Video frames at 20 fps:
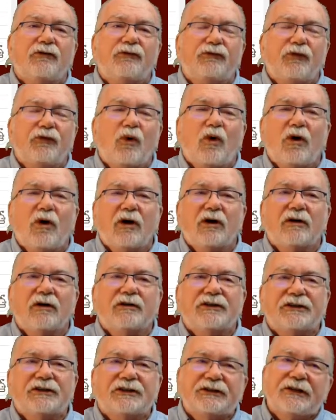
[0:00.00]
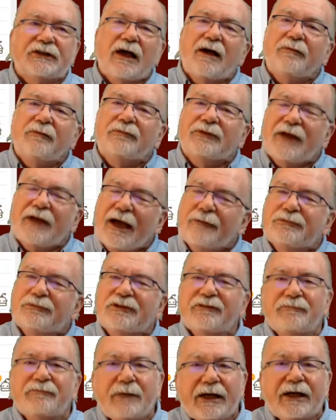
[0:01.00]
for some
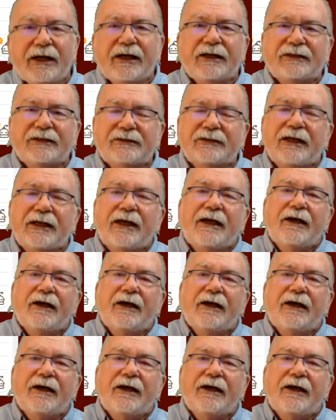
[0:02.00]
types of meetings.